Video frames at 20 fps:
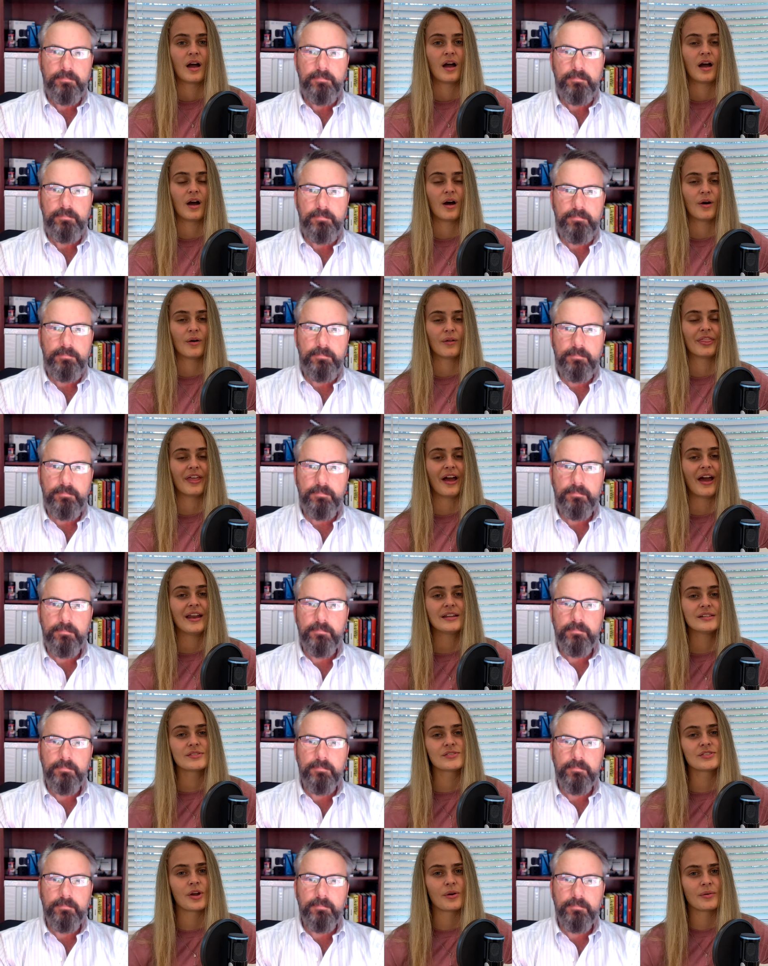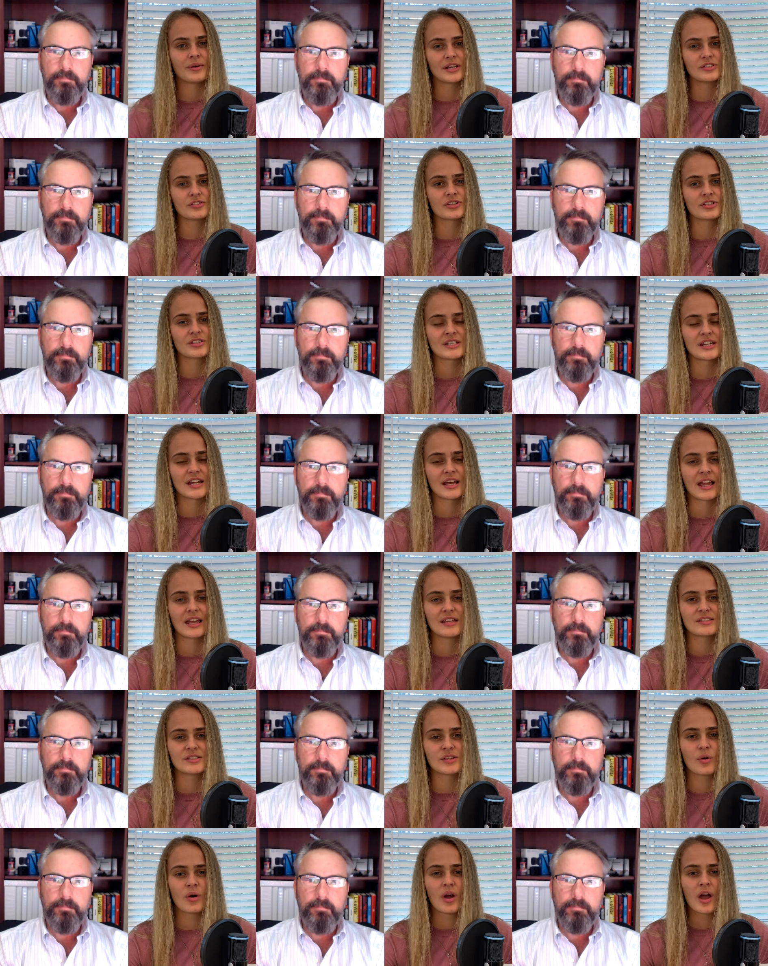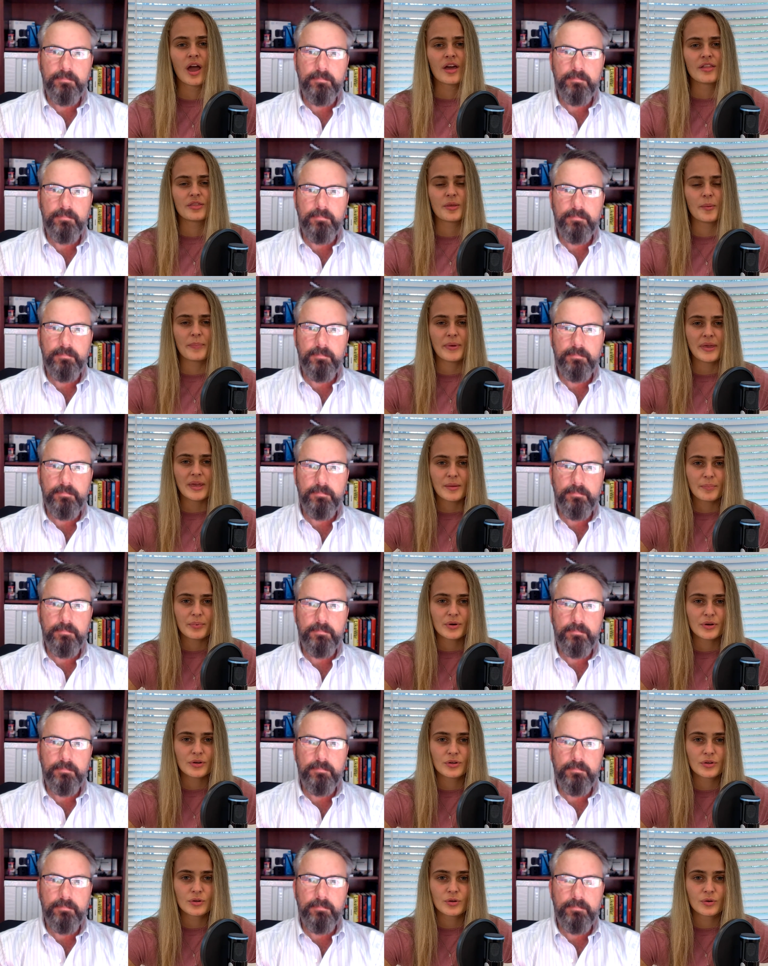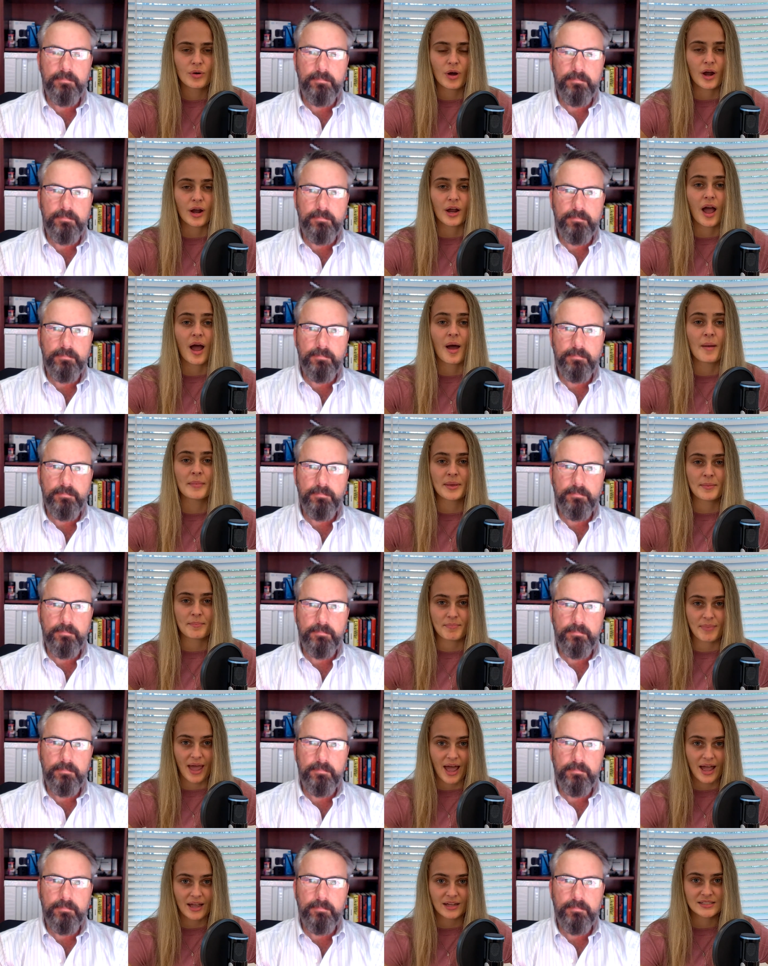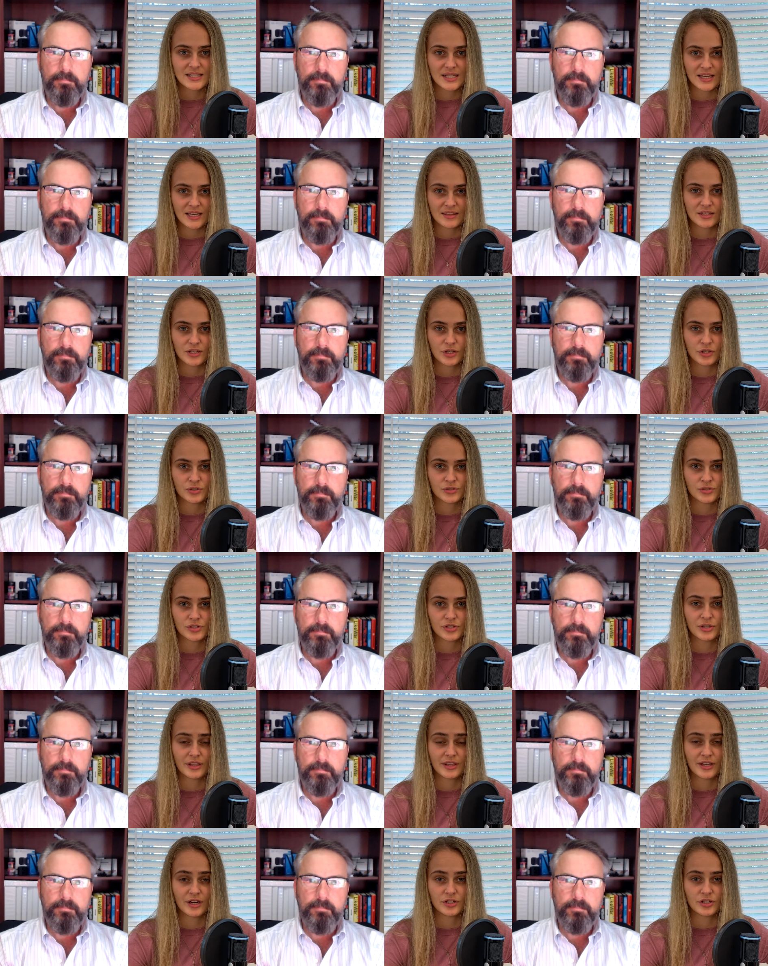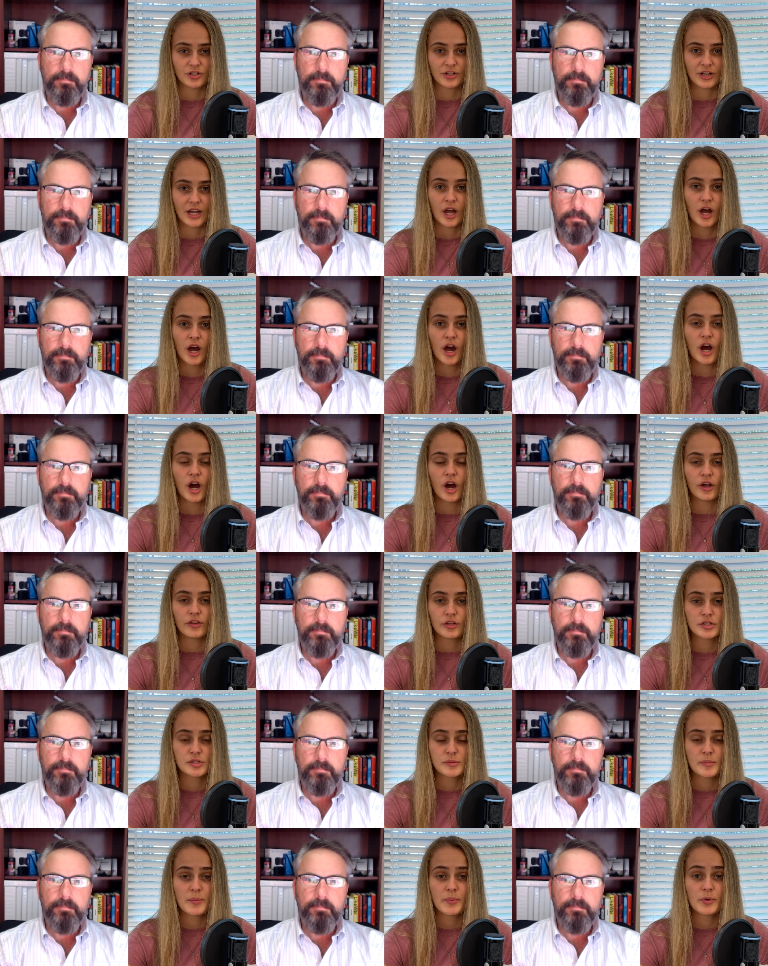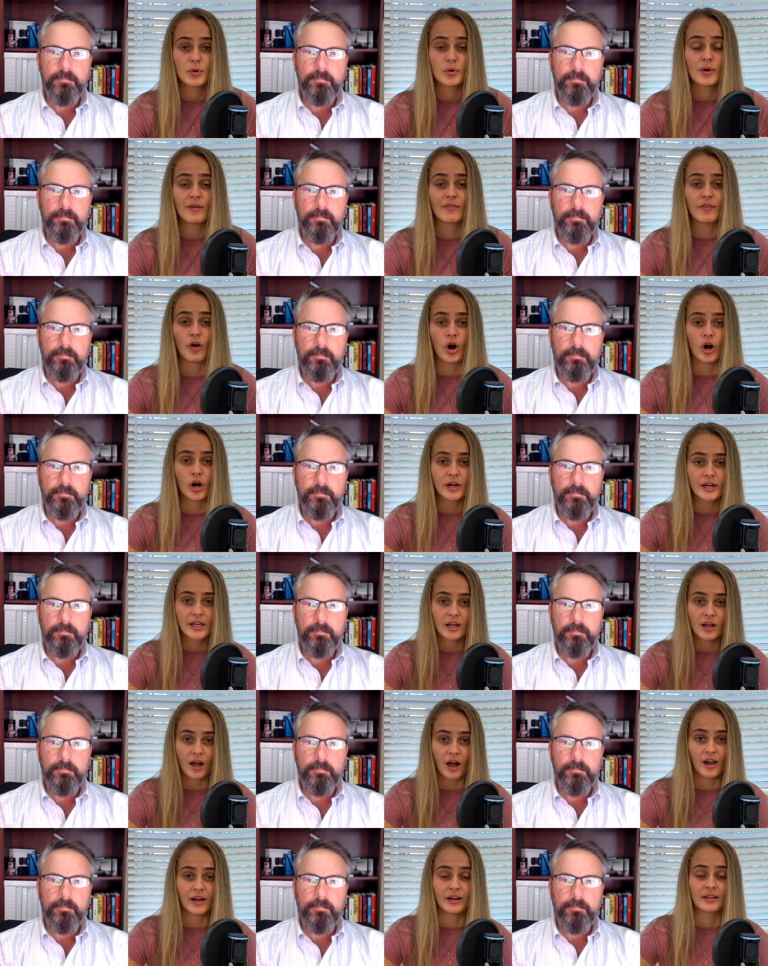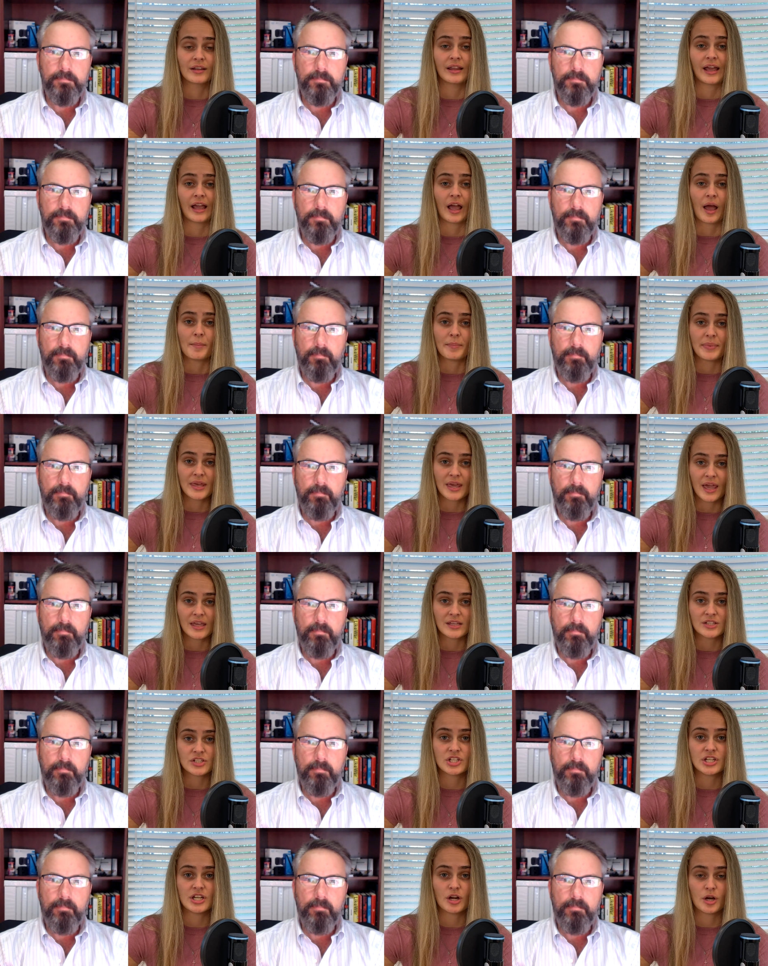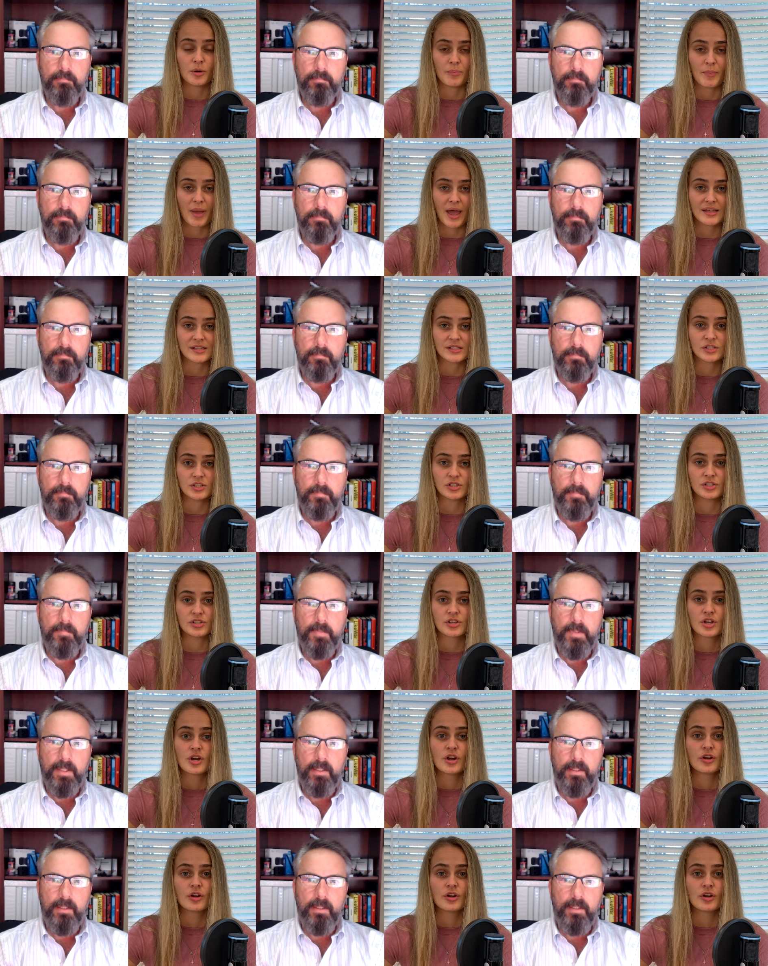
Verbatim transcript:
Speaker 1: Oh, that is so interesting. And so the people who are coming back to get those their degree are those people who have already gotten like a PhD or a master's